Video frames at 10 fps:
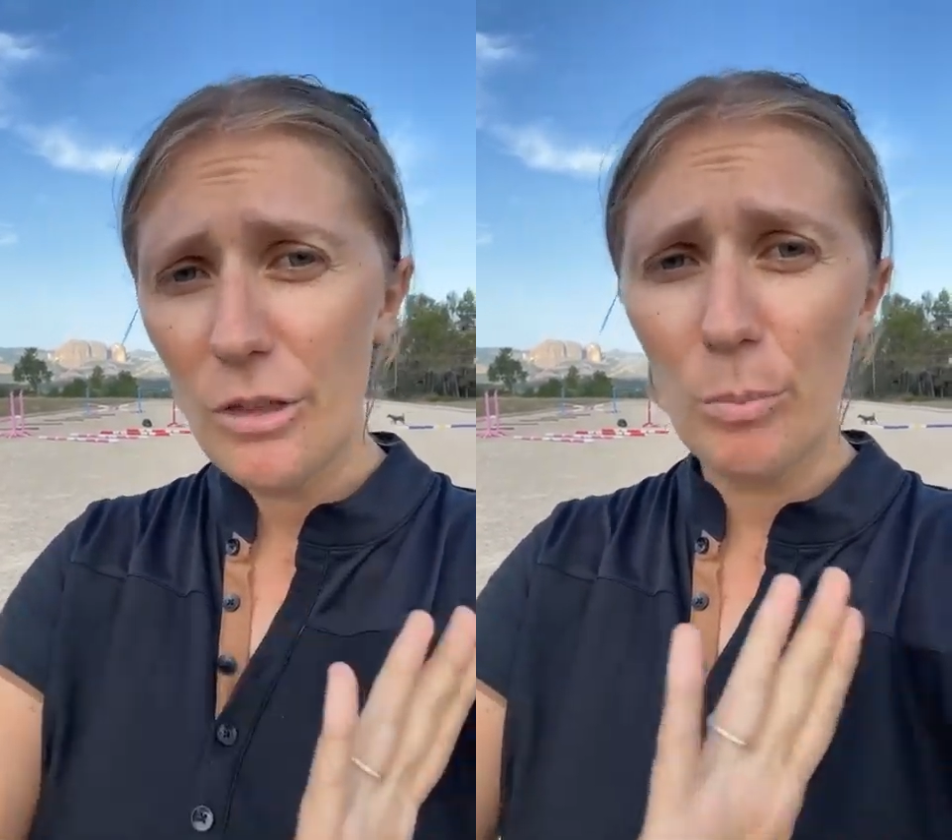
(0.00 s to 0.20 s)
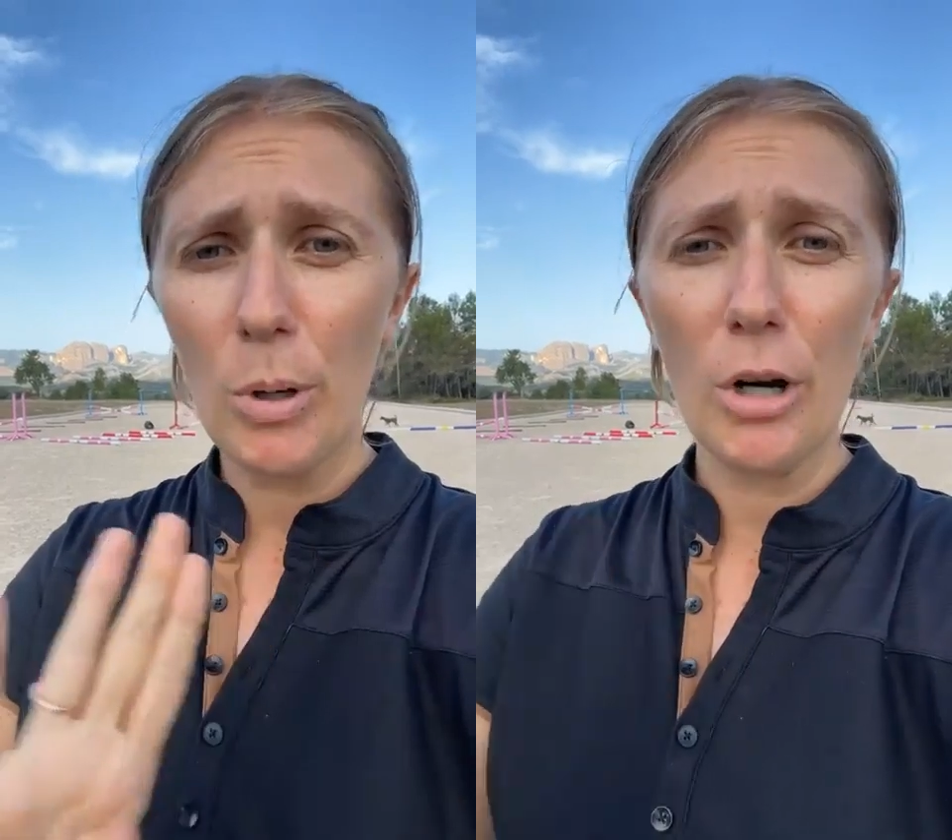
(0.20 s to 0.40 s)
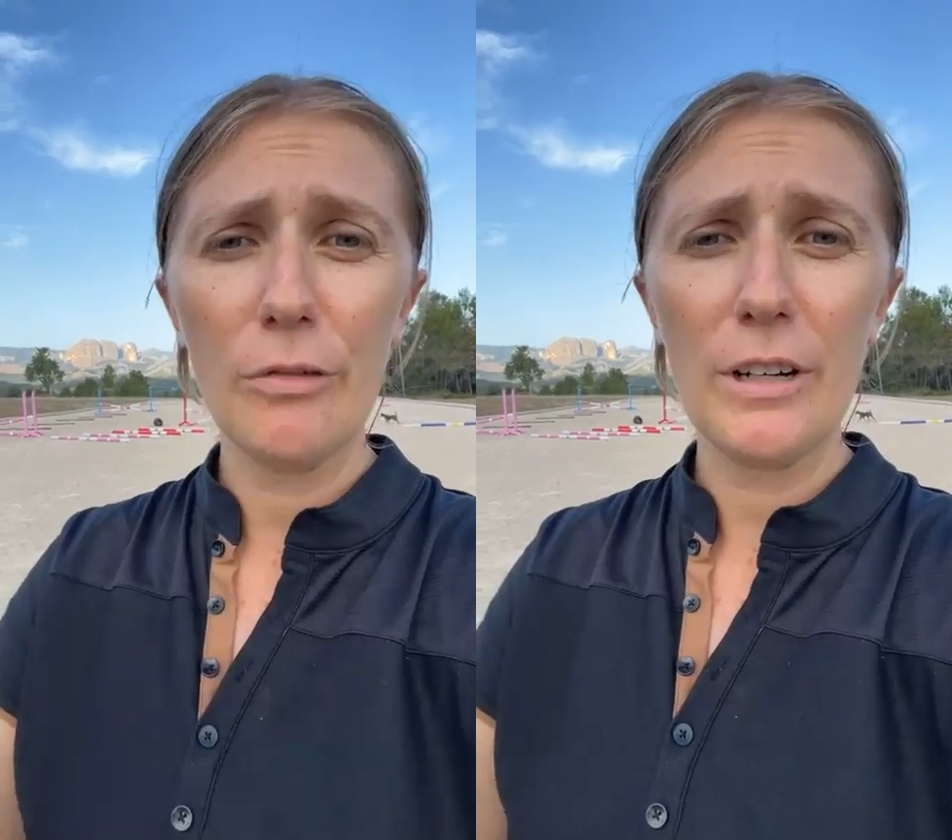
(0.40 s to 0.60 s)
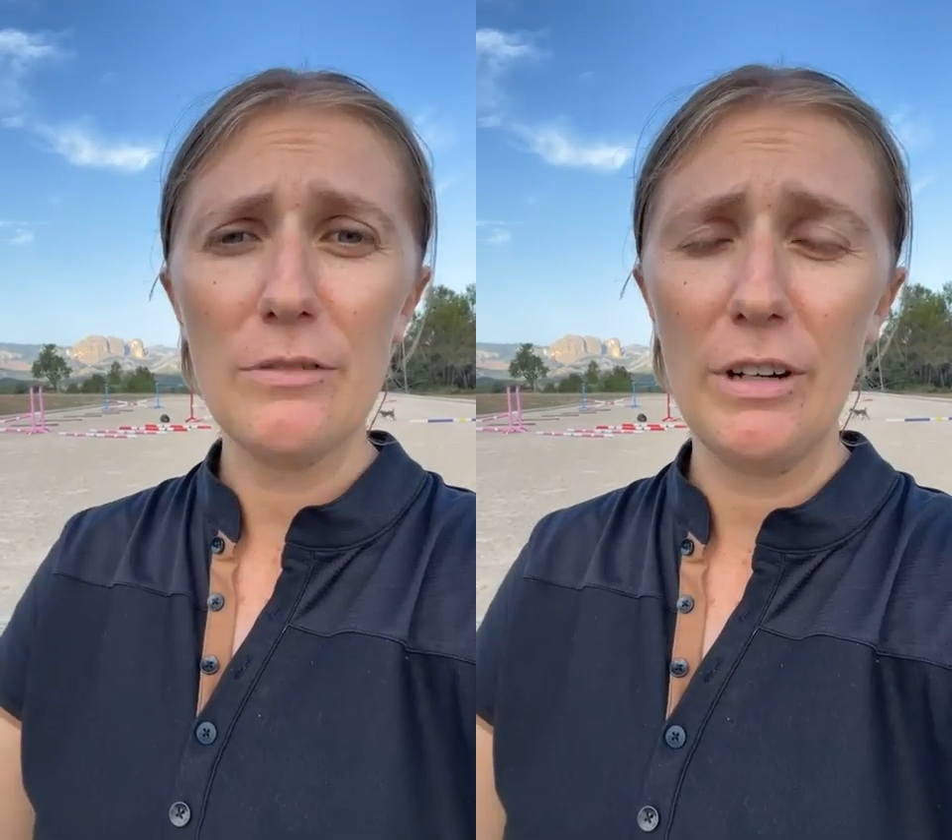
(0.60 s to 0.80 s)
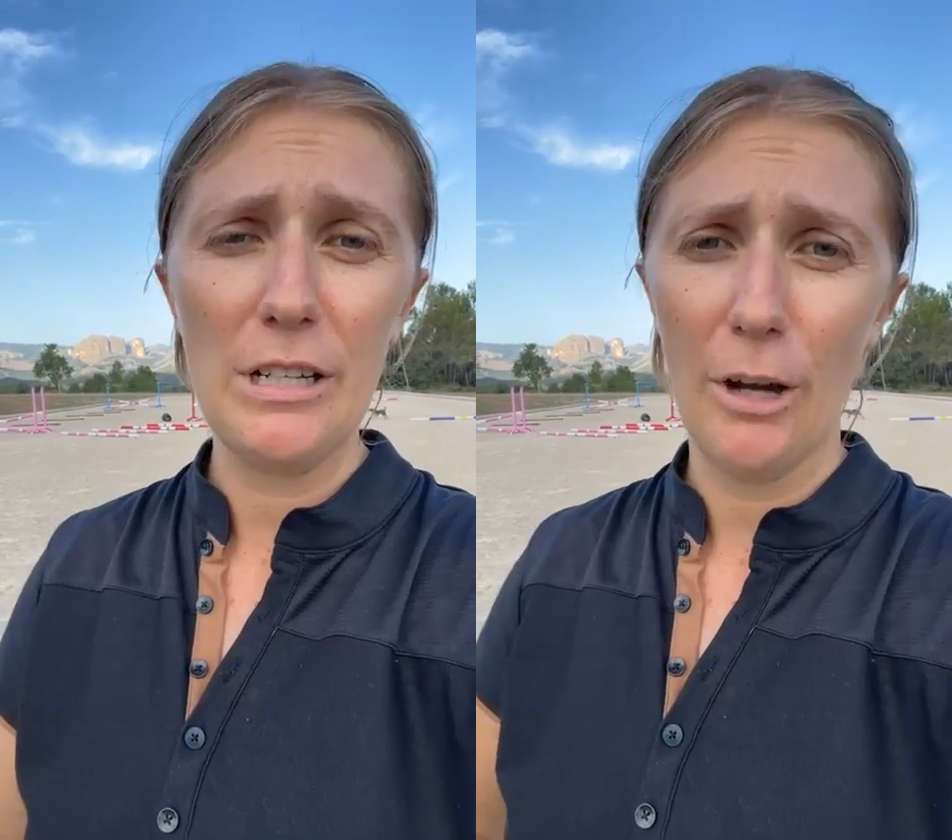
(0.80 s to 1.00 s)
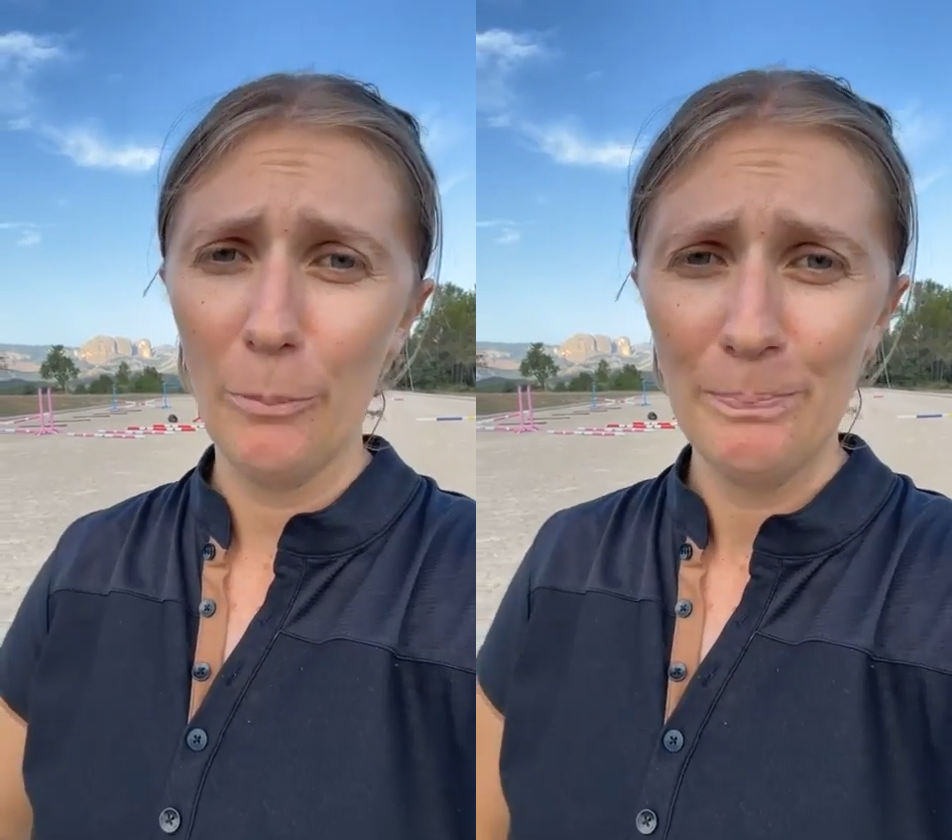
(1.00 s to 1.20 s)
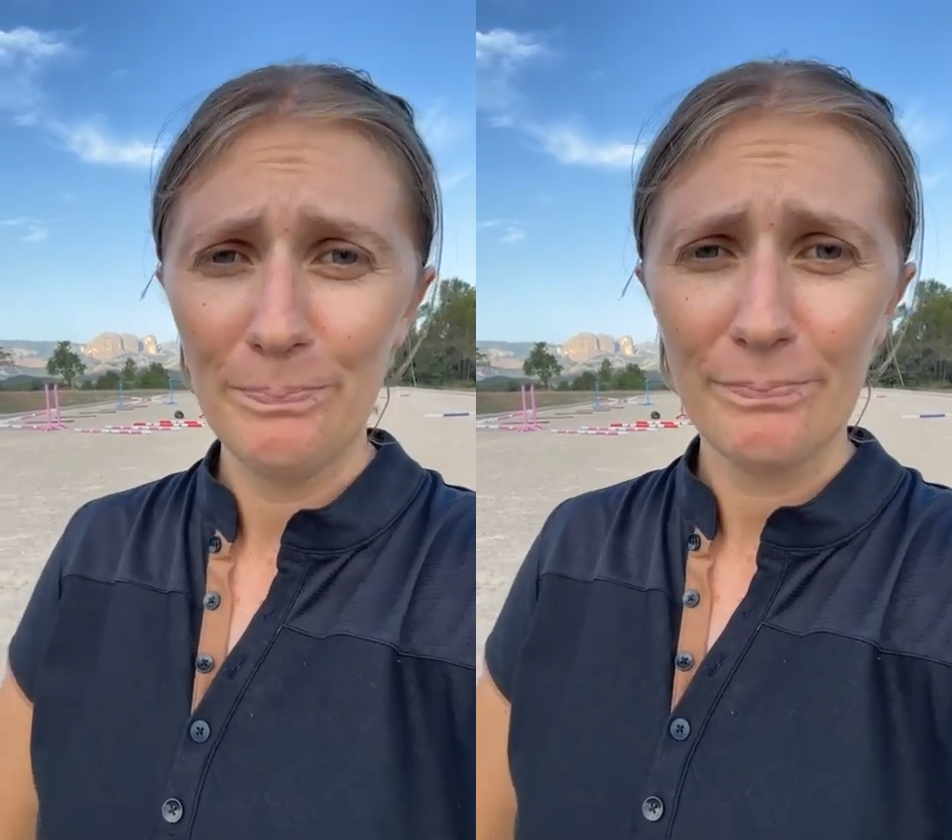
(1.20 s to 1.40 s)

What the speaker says: the perfect video,